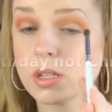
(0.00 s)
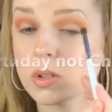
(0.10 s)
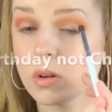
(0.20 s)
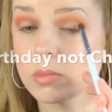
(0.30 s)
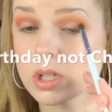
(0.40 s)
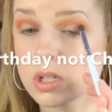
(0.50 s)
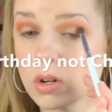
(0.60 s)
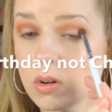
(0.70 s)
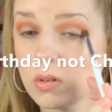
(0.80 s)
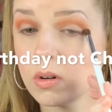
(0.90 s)
So I'm
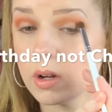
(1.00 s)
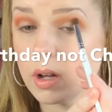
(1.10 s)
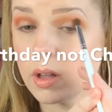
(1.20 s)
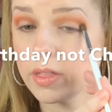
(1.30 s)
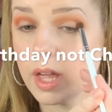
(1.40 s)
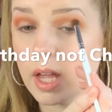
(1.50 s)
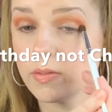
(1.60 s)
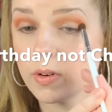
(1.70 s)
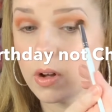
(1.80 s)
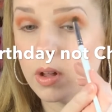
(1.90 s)
so
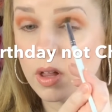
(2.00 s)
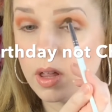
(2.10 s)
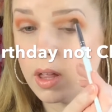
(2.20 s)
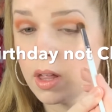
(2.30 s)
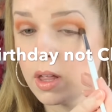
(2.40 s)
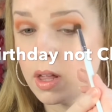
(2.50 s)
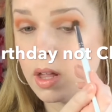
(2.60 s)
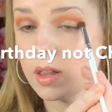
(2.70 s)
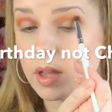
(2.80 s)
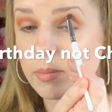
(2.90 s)
thankful
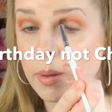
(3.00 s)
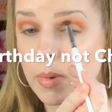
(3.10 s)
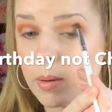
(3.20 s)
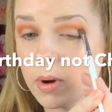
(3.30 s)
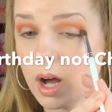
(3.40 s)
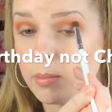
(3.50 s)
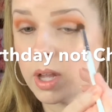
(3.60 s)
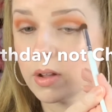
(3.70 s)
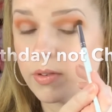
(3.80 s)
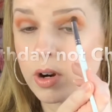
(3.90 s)
that my mom got
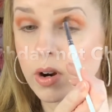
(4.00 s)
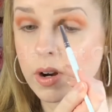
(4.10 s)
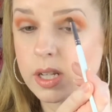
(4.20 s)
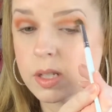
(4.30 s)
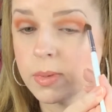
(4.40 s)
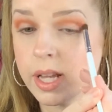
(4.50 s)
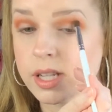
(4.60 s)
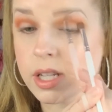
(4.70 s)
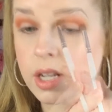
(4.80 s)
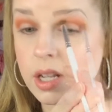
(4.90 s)
me it for
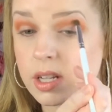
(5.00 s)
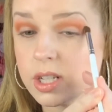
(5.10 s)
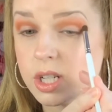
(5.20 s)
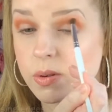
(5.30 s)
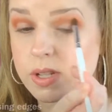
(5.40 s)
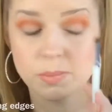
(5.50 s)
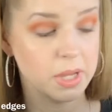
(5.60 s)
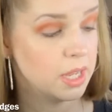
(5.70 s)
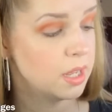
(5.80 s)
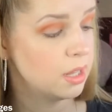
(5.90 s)
Christmas. She was
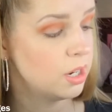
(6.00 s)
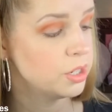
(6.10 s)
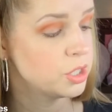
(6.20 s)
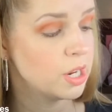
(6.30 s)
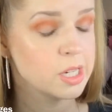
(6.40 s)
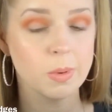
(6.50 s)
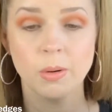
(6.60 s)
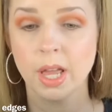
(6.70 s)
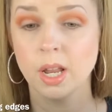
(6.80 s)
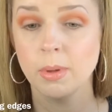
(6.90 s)
being a little strange
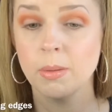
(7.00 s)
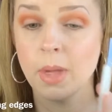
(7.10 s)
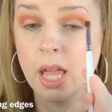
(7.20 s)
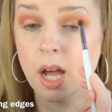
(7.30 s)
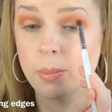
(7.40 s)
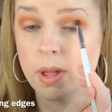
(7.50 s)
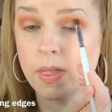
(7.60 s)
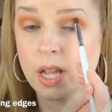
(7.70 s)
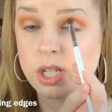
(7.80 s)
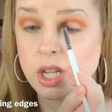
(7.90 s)
about getting me makeup, and
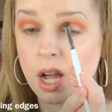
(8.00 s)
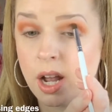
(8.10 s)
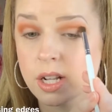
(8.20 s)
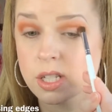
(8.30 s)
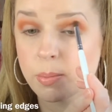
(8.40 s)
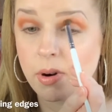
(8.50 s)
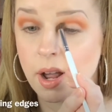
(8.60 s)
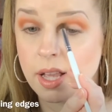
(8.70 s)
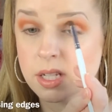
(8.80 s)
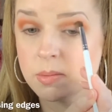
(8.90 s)
then she kind of
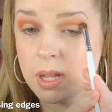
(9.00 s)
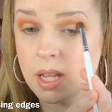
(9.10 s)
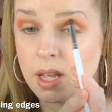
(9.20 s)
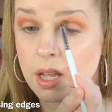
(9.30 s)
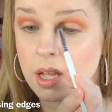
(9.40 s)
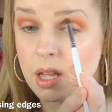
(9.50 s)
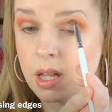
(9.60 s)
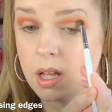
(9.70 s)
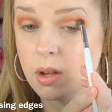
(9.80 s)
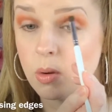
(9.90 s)
surprised me
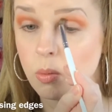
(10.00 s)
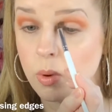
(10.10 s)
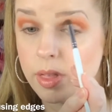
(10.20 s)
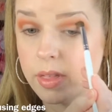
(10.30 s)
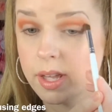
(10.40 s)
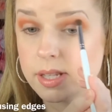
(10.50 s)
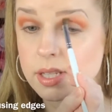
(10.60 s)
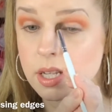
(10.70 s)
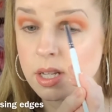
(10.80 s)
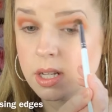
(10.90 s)
with
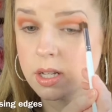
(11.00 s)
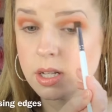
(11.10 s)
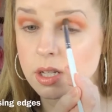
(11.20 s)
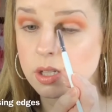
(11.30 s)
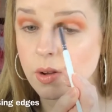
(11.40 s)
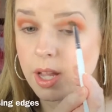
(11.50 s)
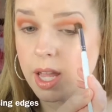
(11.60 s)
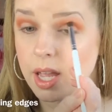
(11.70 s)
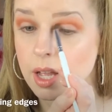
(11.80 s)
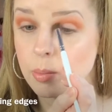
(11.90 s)
this. So I
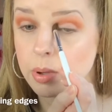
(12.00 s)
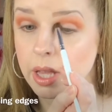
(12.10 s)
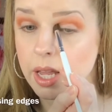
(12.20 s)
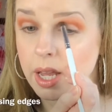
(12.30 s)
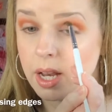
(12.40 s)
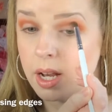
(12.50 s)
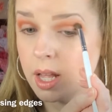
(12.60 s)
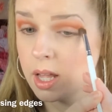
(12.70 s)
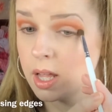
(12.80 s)
can't complain.